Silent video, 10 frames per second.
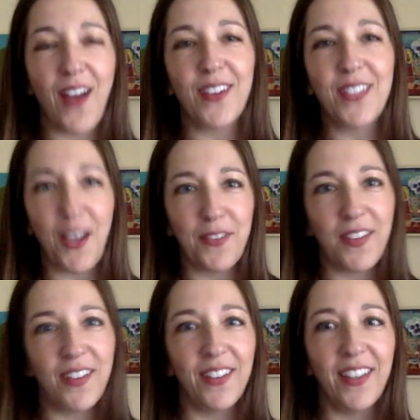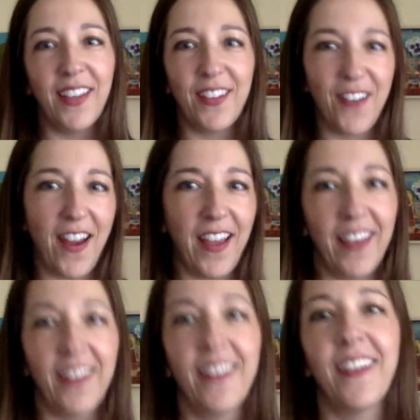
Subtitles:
are definitely gray.